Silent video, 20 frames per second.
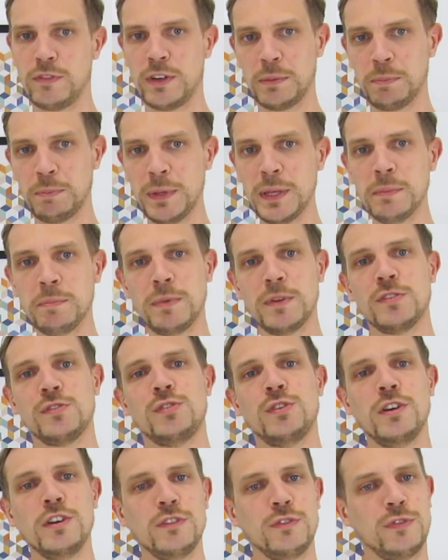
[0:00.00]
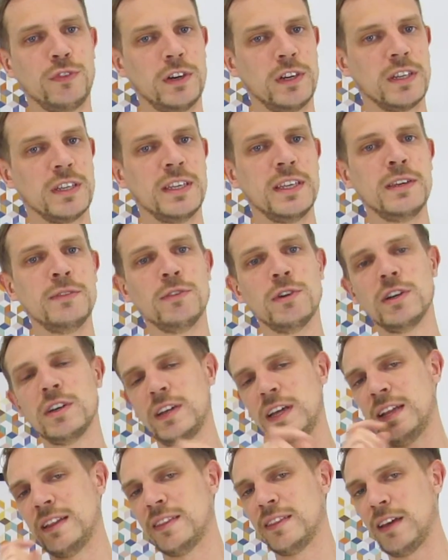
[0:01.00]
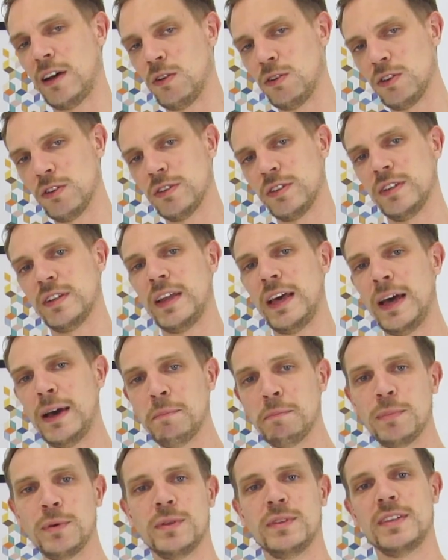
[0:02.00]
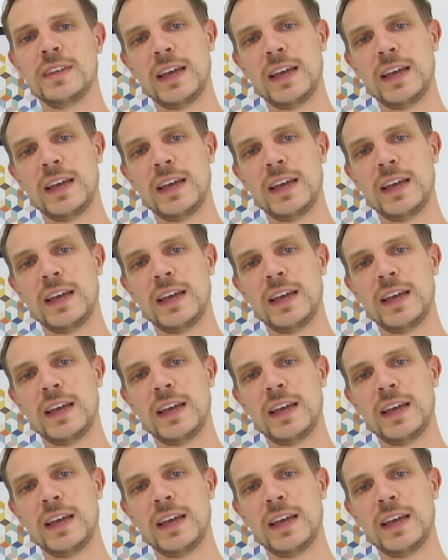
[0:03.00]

When people search for a keyword and download an app,